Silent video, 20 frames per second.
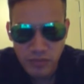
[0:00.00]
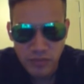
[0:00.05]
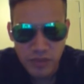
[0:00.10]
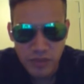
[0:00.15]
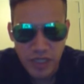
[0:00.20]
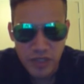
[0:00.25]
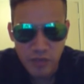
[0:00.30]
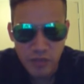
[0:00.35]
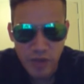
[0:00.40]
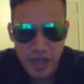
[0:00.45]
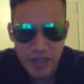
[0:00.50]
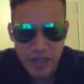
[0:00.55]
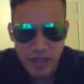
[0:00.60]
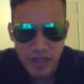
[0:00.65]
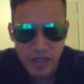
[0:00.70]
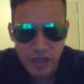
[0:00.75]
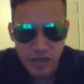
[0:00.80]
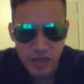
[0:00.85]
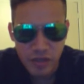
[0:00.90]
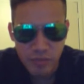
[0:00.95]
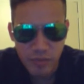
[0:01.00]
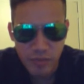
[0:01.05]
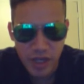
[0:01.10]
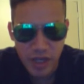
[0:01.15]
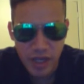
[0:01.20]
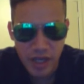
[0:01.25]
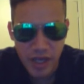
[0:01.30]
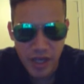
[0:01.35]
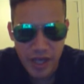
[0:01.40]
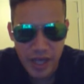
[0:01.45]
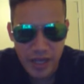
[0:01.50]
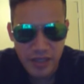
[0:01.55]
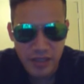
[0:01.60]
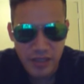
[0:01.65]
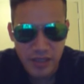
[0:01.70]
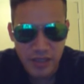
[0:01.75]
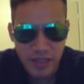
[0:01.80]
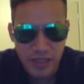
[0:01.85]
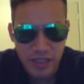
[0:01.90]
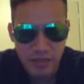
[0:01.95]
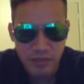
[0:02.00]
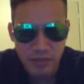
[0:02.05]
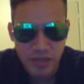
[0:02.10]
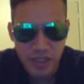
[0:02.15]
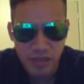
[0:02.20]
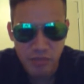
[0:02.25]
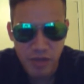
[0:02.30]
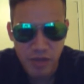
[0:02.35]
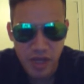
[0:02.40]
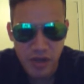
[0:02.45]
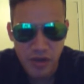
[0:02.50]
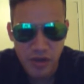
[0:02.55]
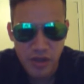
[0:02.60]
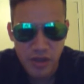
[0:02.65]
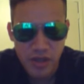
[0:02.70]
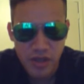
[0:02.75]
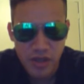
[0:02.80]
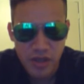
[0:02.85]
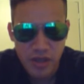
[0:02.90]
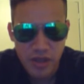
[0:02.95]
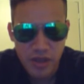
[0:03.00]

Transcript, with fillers: And that's why I think I was I, I handled the DMT better